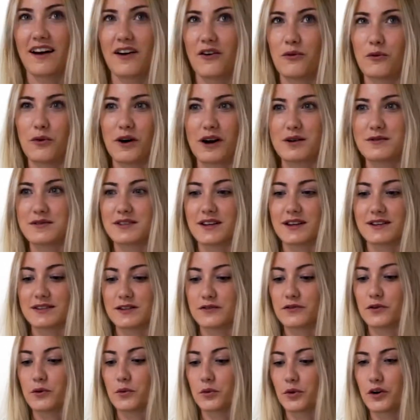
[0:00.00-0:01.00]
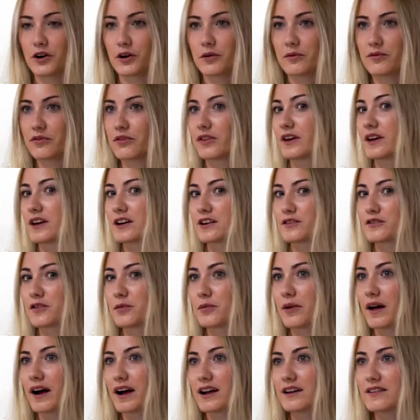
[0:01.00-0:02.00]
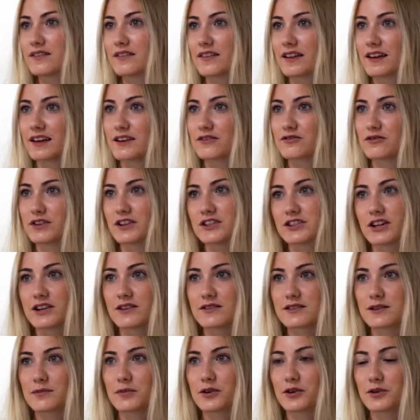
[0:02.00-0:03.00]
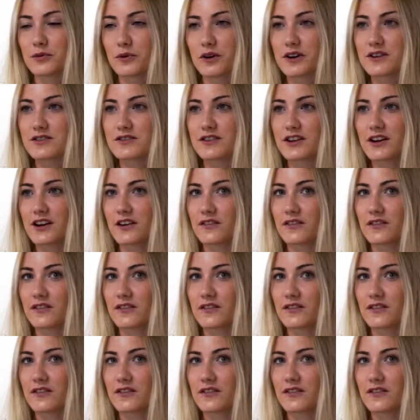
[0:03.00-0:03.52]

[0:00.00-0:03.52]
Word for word: What I would say is if you were thinking of applying, like reach out to someone who works there,